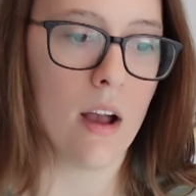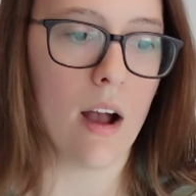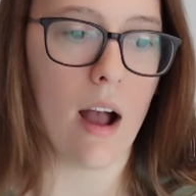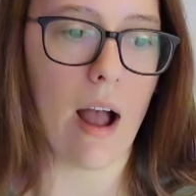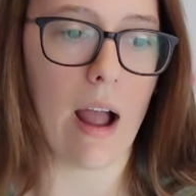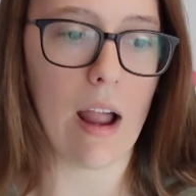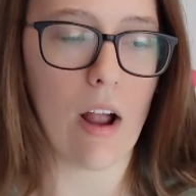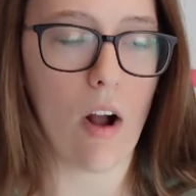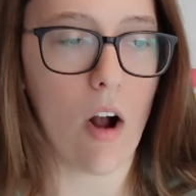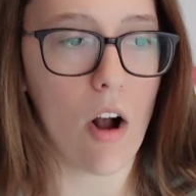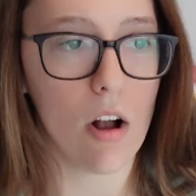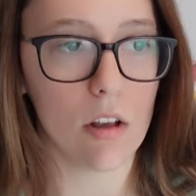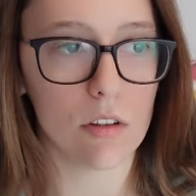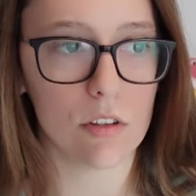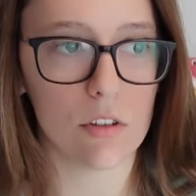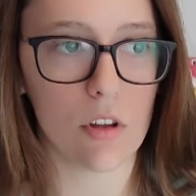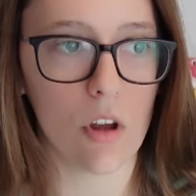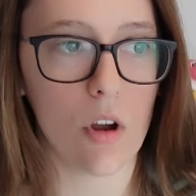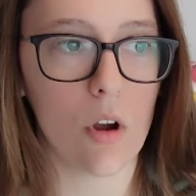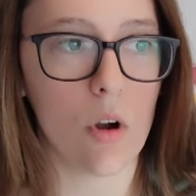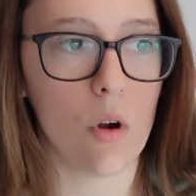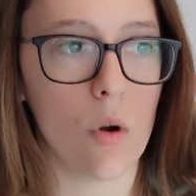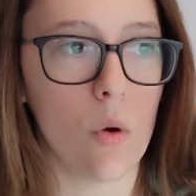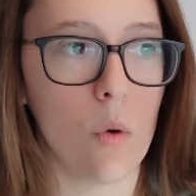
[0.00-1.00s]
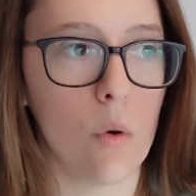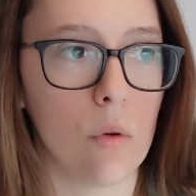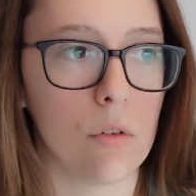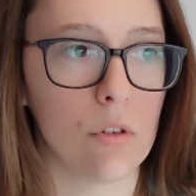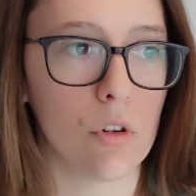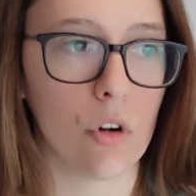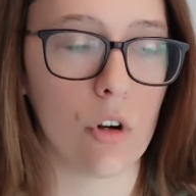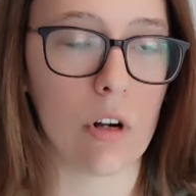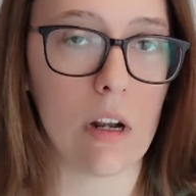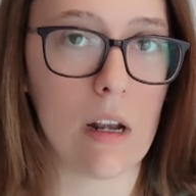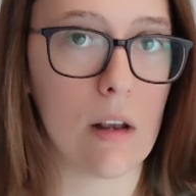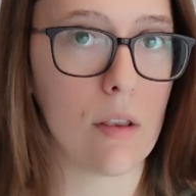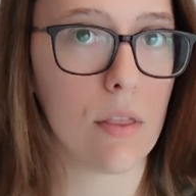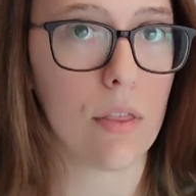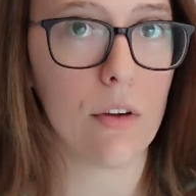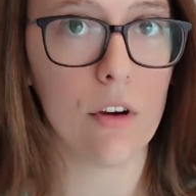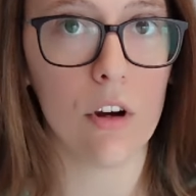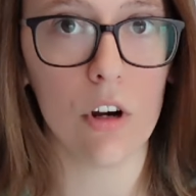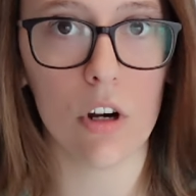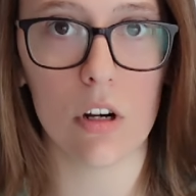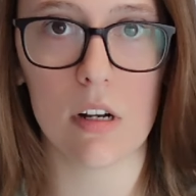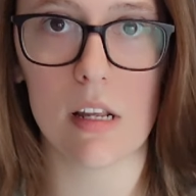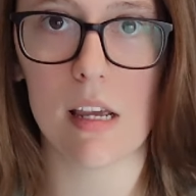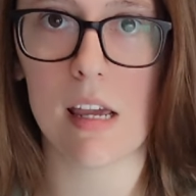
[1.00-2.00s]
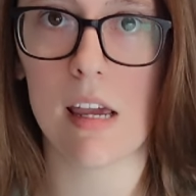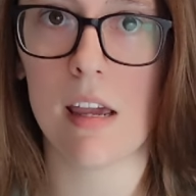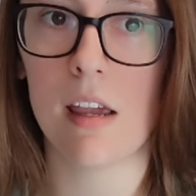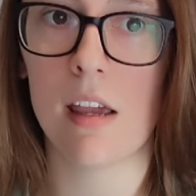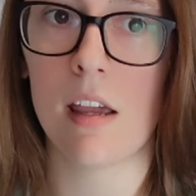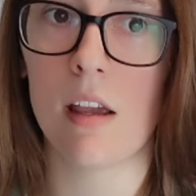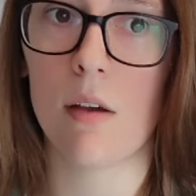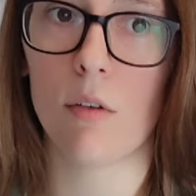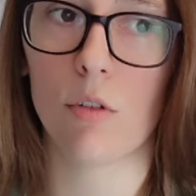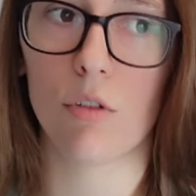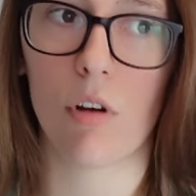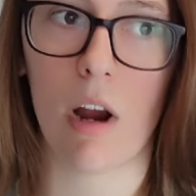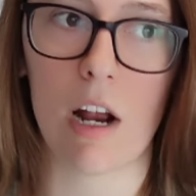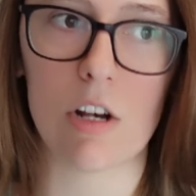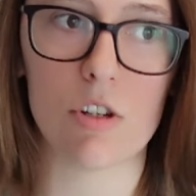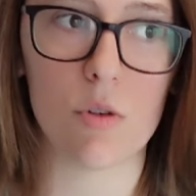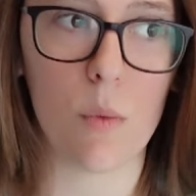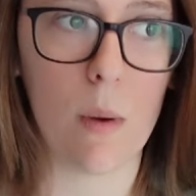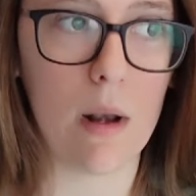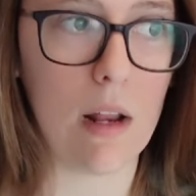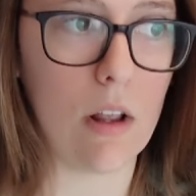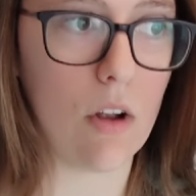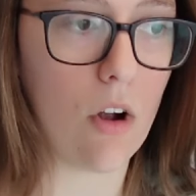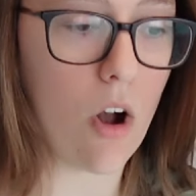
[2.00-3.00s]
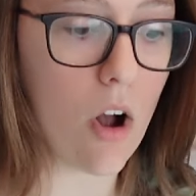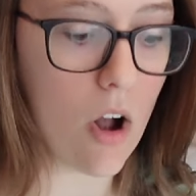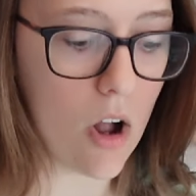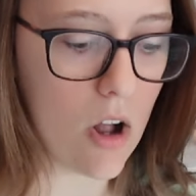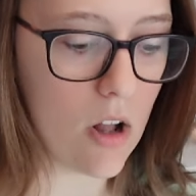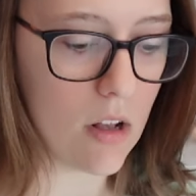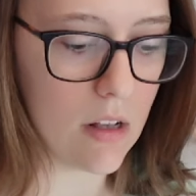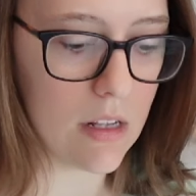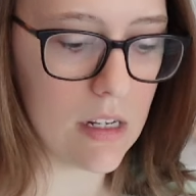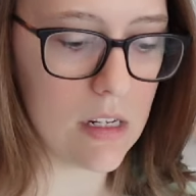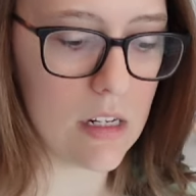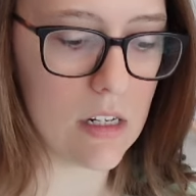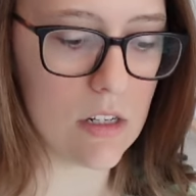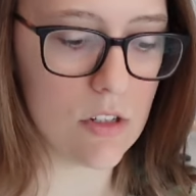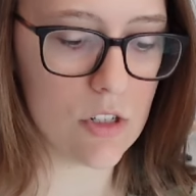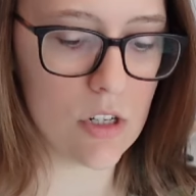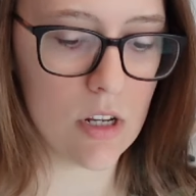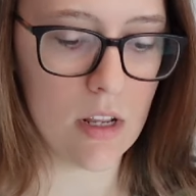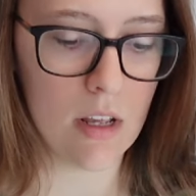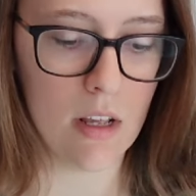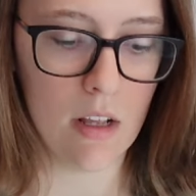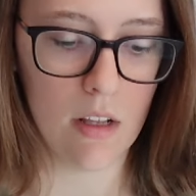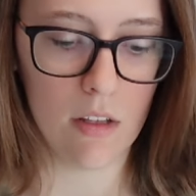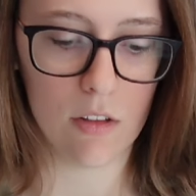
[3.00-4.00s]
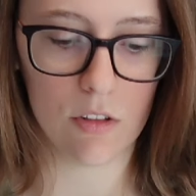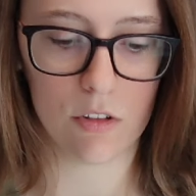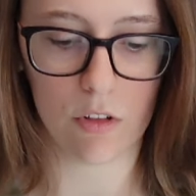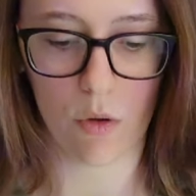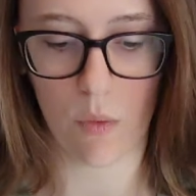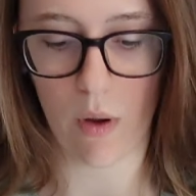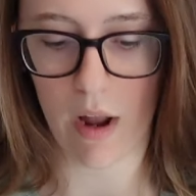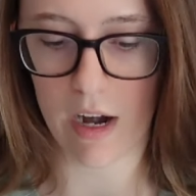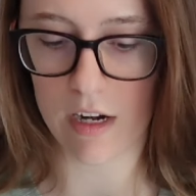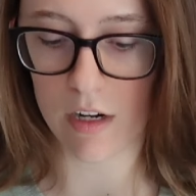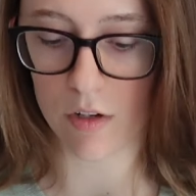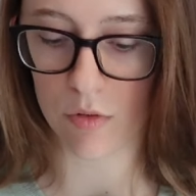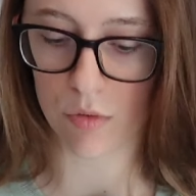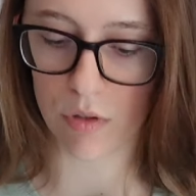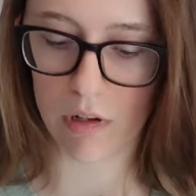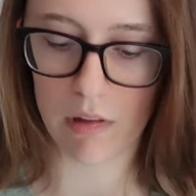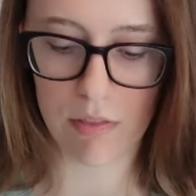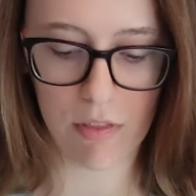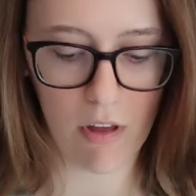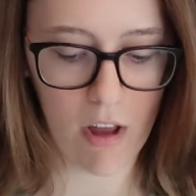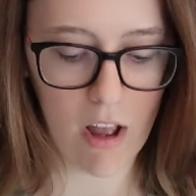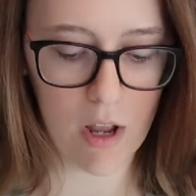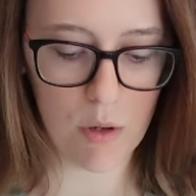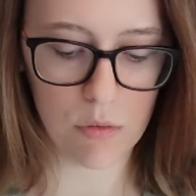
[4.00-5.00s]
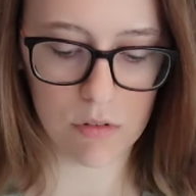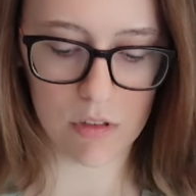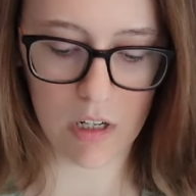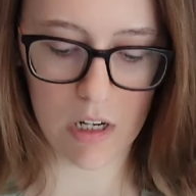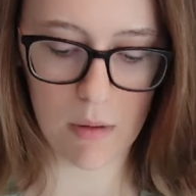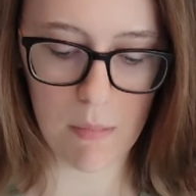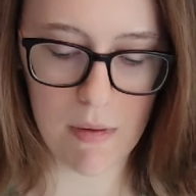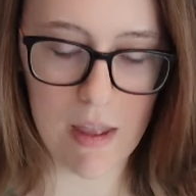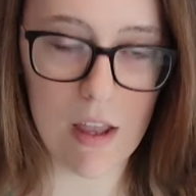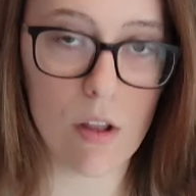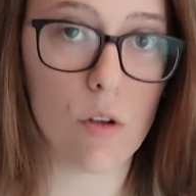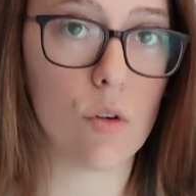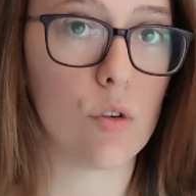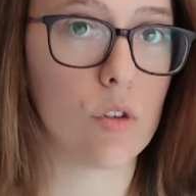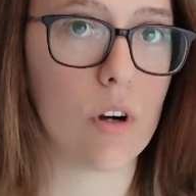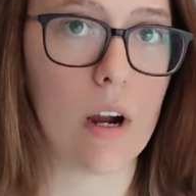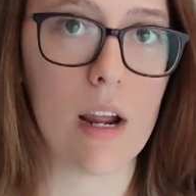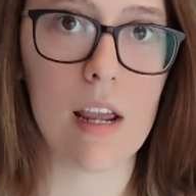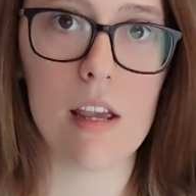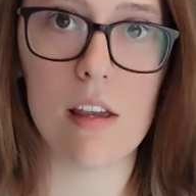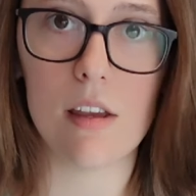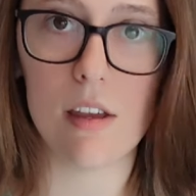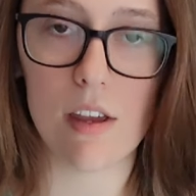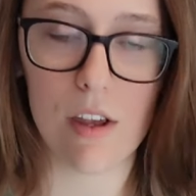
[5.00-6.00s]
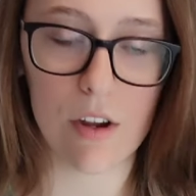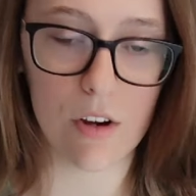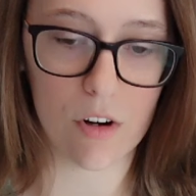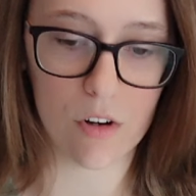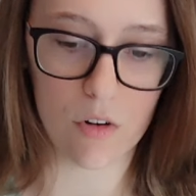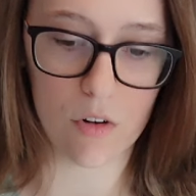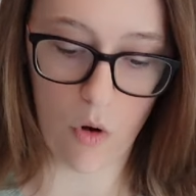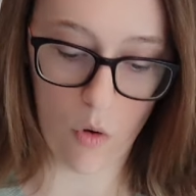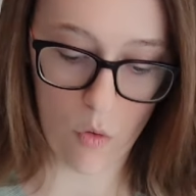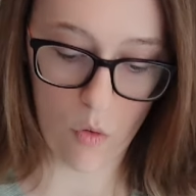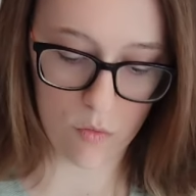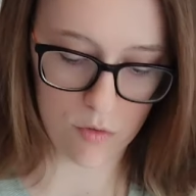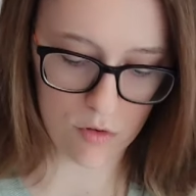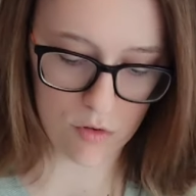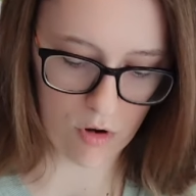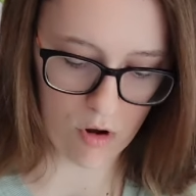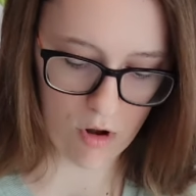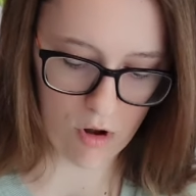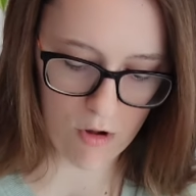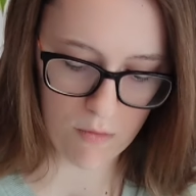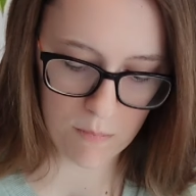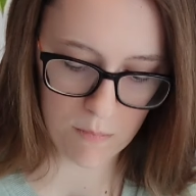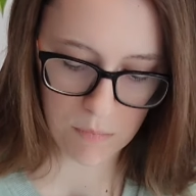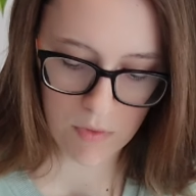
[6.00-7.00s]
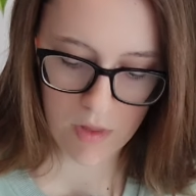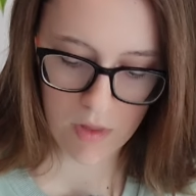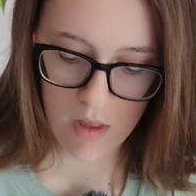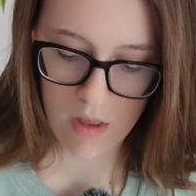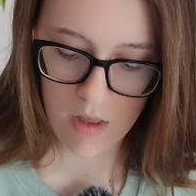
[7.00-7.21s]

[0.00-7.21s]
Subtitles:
I also was turning 30, was graduating college. So I just really thought it was going to be a great year overall.